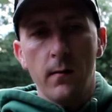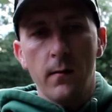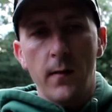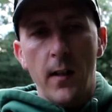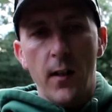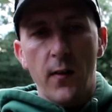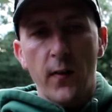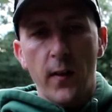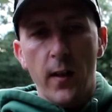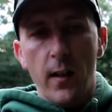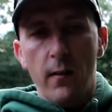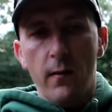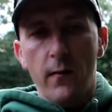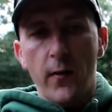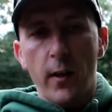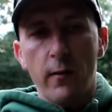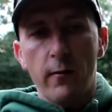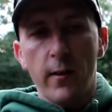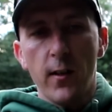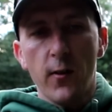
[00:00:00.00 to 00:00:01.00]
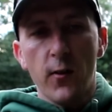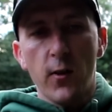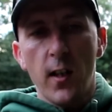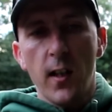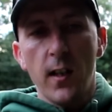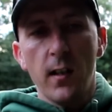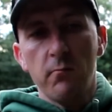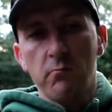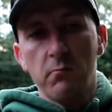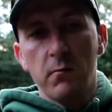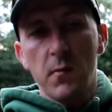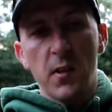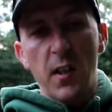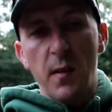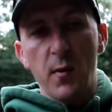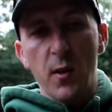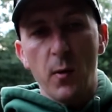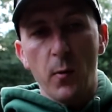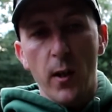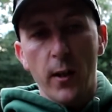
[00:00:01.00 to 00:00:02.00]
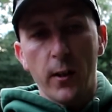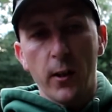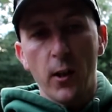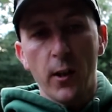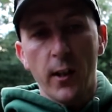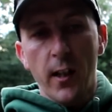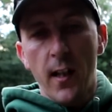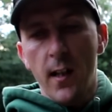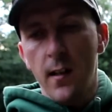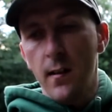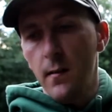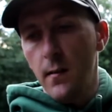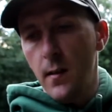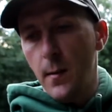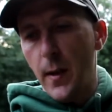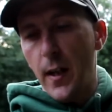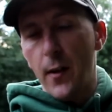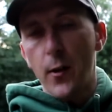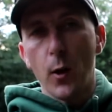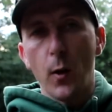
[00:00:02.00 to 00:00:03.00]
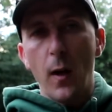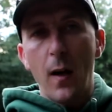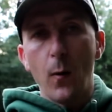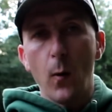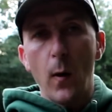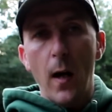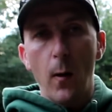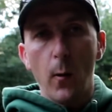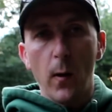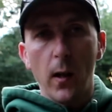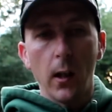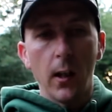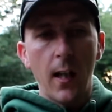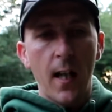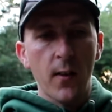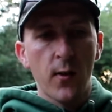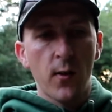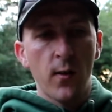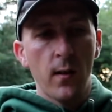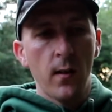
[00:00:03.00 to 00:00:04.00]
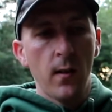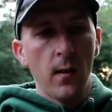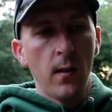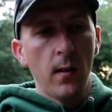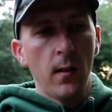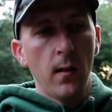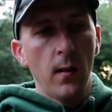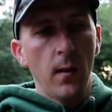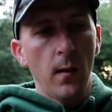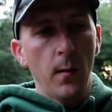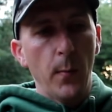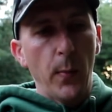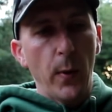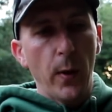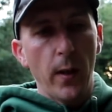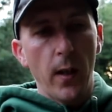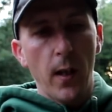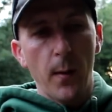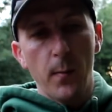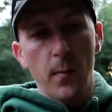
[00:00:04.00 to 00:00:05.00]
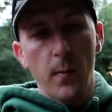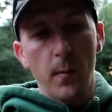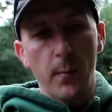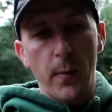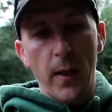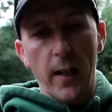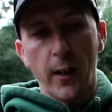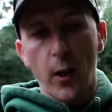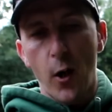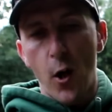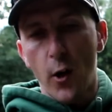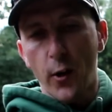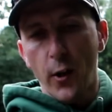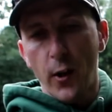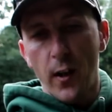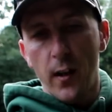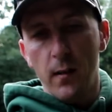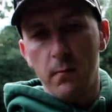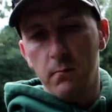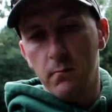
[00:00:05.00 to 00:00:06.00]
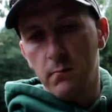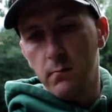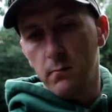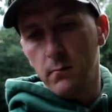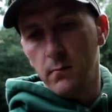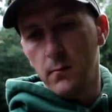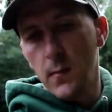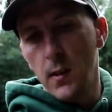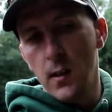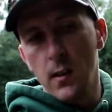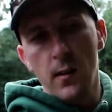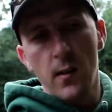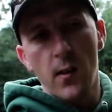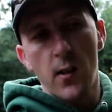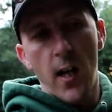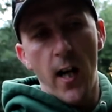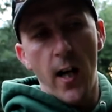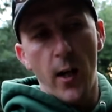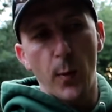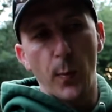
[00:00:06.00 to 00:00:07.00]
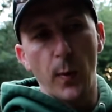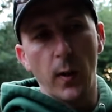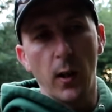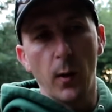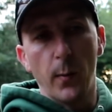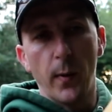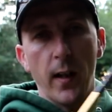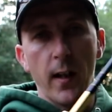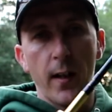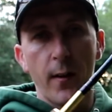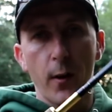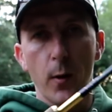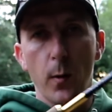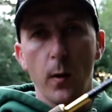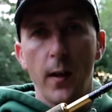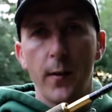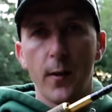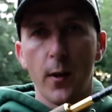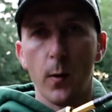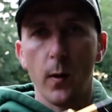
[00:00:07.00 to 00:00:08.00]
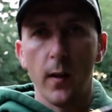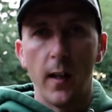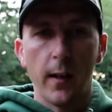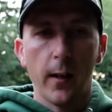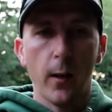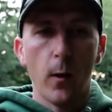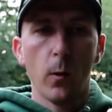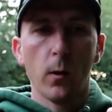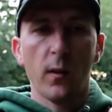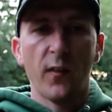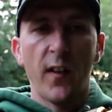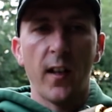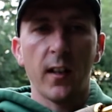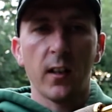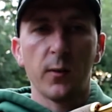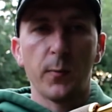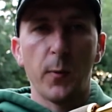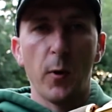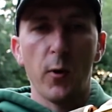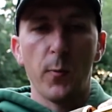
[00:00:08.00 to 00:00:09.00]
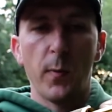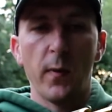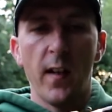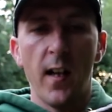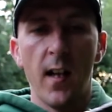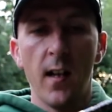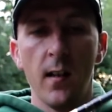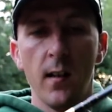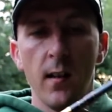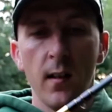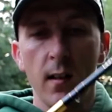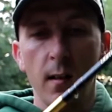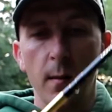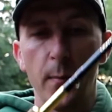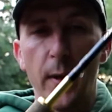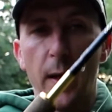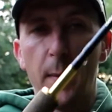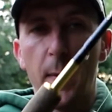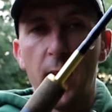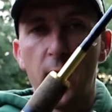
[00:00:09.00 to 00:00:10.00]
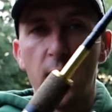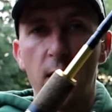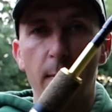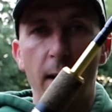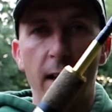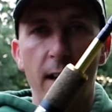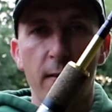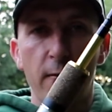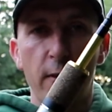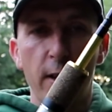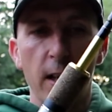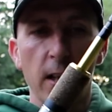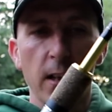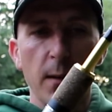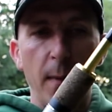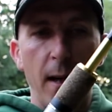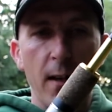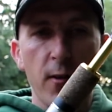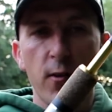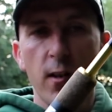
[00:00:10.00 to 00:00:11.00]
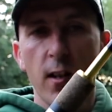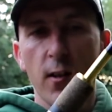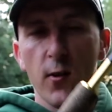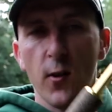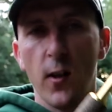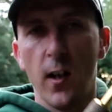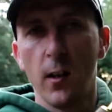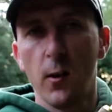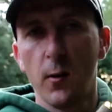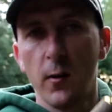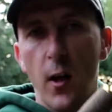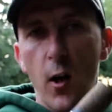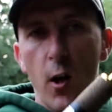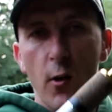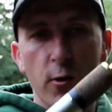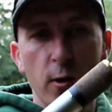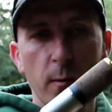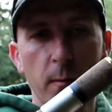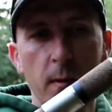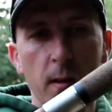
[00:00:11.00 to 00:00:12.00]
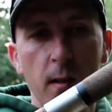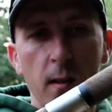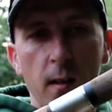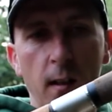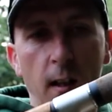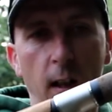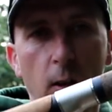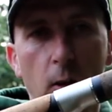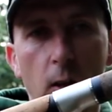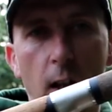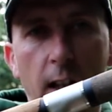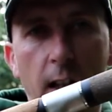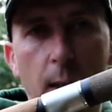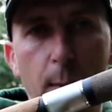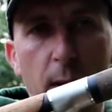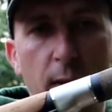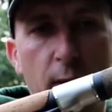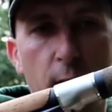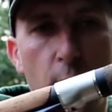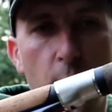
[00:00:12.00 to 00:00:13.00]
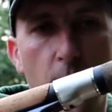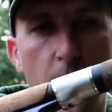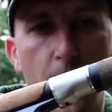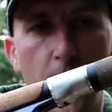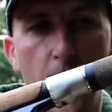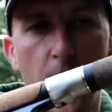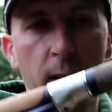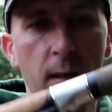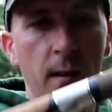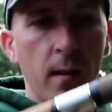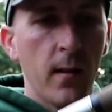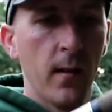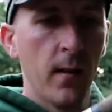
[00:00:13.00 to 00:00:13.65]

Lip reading: That's for your reel seat. Seems to work okay. I mean, I don't know how it'll last, but bit of cork on it, tattered up a little bit. I don't know what that gold effect is supposed to be there, but I managed to buy a reel that matched it, so I look awesome. I look like I even know what I'm doing.